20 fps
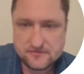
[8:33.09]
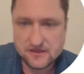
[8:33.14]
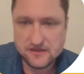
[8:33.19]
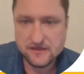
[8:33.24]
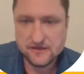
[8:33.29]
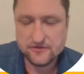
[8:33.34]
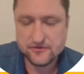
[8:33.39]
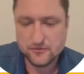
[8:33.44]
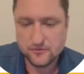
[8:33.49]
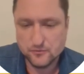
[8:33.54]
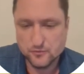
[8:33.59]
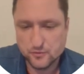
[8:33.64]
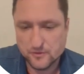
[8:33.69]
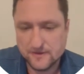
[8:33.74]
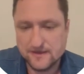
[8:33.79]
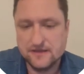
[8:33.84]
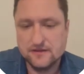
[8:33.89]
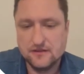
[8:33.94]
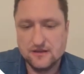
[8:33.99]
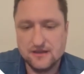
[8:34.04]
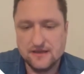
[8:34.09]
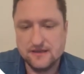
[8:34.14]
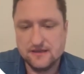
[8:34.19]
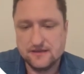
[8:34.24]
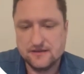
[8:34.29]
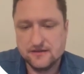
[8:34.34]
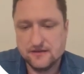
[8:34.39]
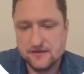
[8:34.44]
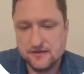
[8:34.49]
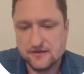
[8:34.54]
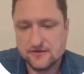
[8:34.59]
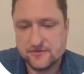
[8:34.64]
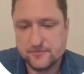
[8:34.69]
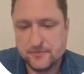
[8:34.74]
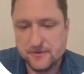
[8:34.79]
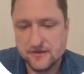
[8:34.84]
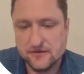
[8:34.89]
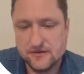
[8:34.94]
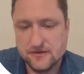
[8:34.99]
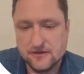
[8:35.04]
It has a ring-like
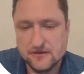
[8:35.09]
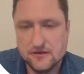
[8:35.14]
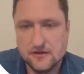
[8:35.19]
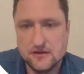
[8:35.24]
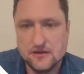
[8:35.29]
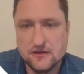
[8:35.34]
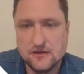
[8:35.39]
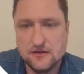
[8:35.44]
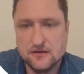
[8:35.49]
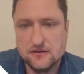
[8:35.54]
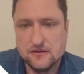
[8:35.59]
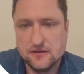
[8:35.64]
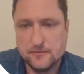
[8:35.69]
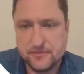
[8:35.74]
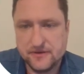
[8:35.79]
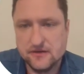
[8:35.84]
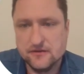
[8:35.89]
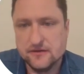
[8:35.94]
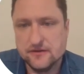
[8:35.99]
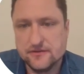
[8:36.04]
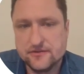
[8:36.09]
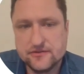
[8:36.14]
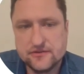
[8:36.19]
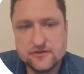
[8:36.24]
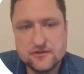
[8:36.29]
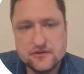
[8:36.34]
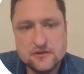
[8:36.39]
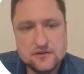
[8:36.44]
appearance.